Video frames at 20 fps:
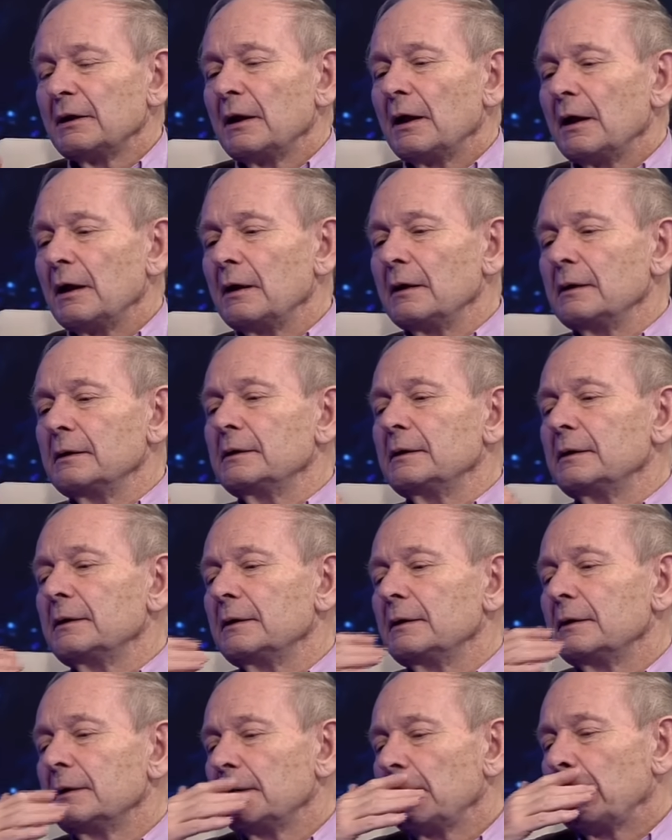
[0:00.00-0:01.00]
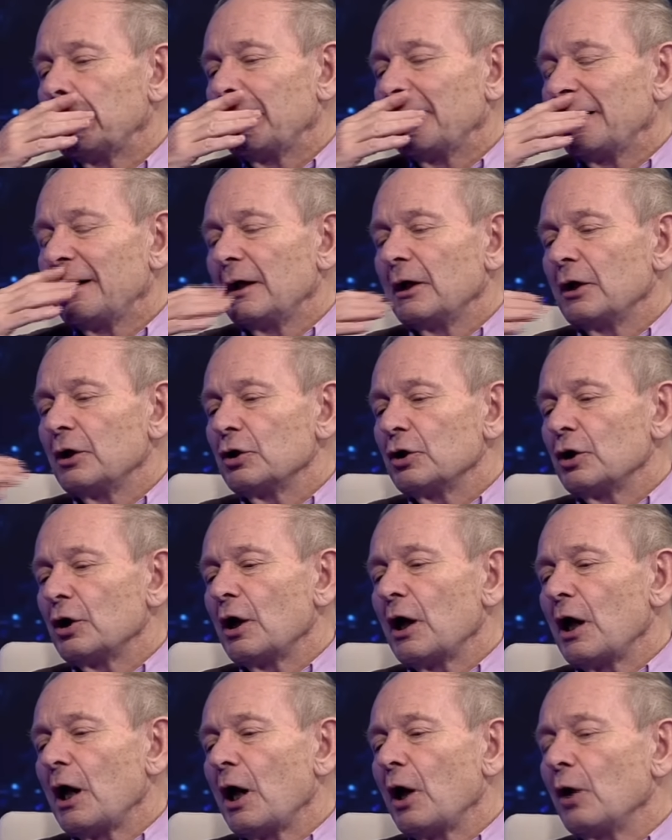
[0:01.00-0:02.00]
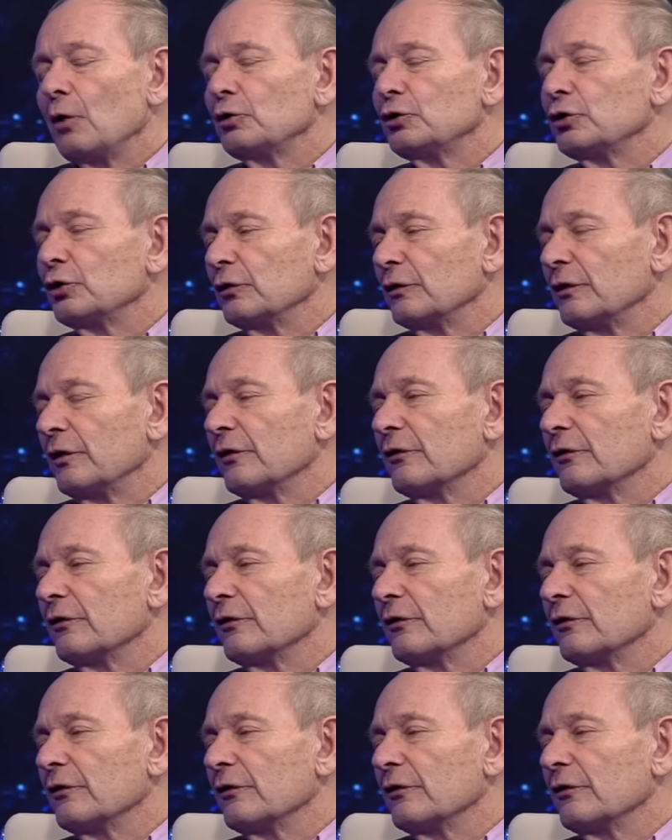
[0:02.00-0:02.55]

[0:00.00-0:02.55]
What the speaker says: How should